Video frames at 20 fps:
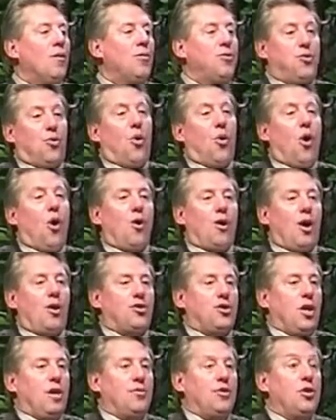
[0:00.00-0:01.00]
thrown
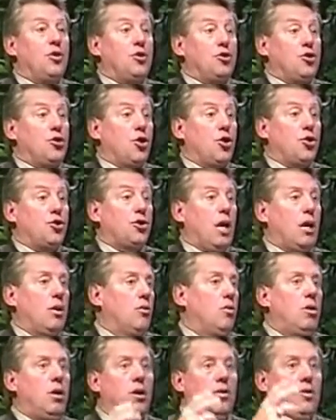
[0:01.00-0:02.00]
ourselves into church like,
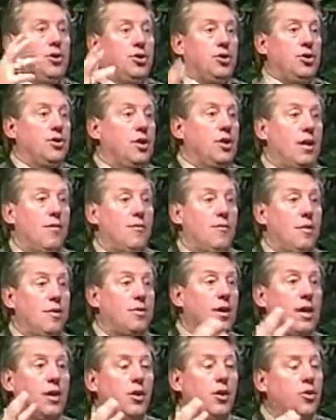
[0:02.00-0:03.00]
well, this is
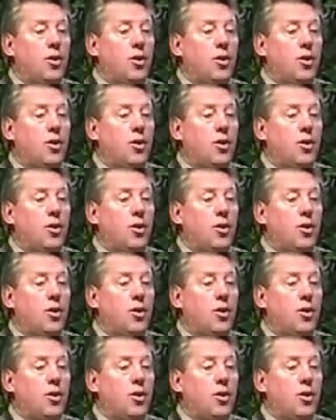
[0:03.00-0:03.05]
everything.